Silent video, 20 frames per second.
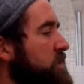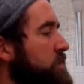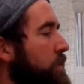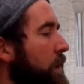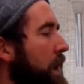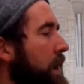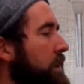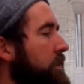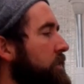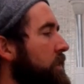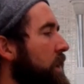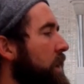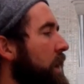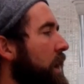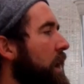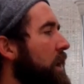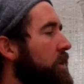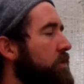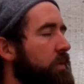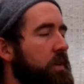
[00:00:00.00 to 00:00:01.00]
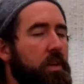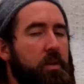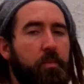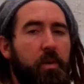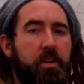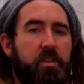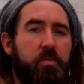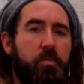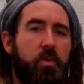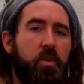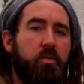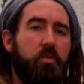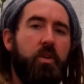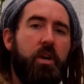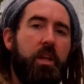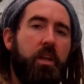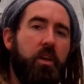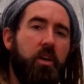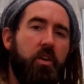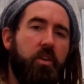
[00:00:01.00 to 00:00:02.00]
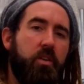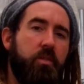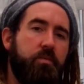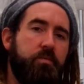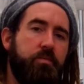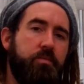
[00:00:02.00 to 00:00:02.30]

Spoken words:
space, and I think it makes them look really good.